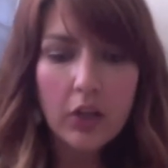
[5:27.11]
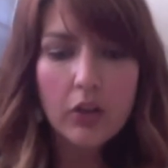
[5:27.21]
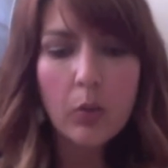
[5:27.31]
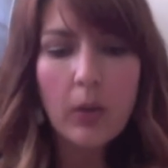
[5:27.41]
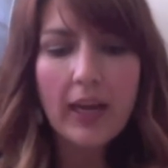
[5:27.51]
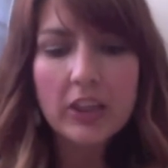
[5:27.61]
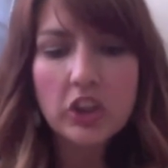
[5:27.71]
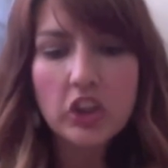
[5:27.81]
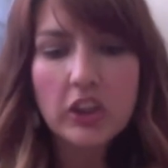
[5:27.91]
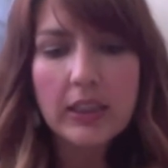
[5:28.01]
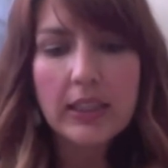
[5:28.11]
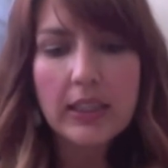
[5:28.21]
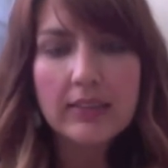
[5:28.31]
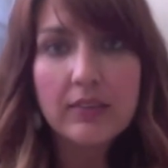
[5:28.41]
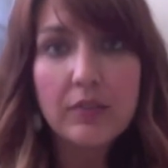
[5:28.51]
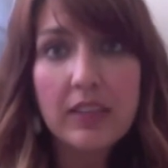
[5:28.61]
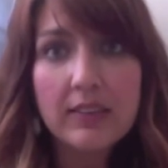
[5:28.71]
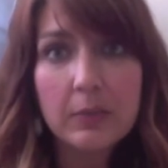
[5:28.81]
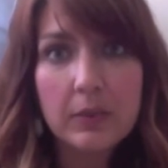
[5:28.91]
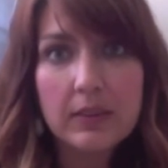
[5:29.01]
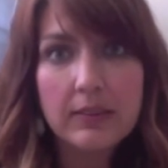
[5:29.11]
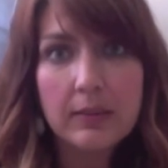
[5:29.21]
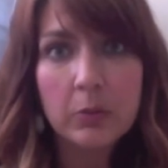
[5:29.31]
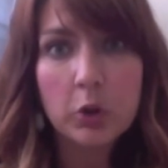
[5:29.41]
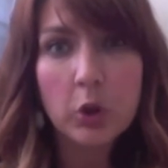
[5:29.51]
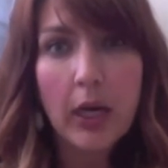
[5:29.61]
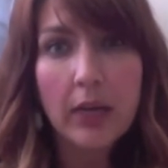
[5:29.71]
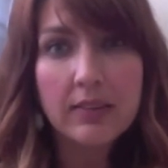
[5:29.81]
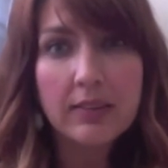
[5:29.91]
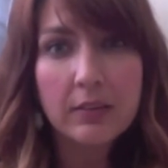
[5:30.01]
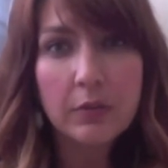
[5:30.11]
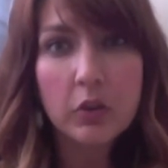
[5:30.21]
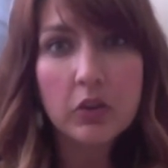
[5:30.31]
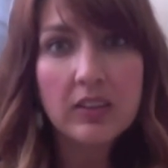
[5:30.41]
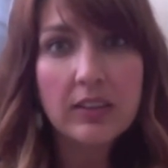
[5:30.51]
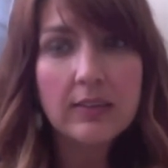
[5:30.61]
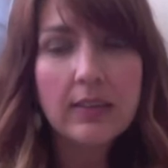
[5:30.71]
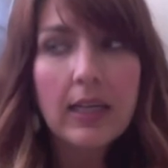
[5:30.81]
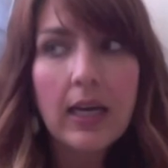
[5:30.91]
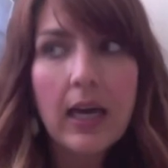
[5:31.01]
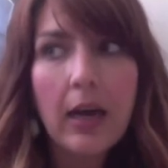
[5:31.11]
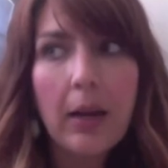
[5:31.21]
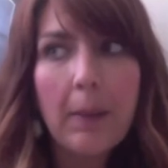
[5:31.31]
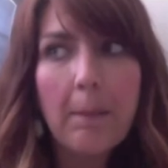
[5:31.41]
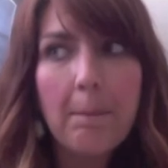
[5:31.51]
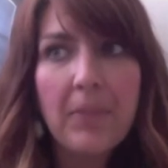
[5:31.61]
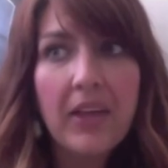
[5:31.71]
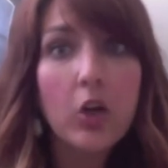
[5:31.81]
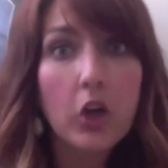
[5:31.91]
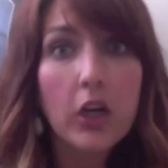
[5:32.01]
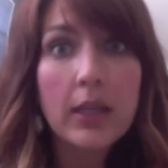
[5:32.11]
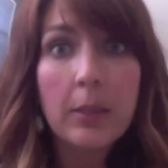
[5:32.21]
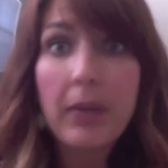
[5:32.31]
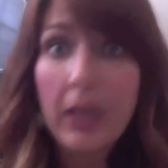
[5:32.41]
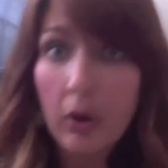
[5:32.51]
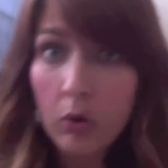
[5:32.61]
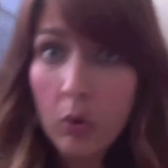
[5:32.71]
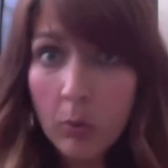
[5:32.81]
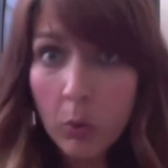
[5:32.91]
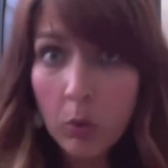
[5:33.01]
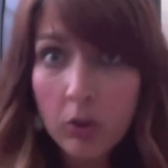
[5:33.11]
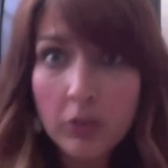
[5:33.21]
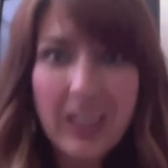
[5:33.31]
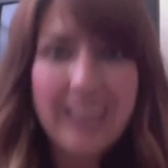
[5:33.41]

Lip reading: the way she is faced with some trials and difficulties that are in the paranormal world,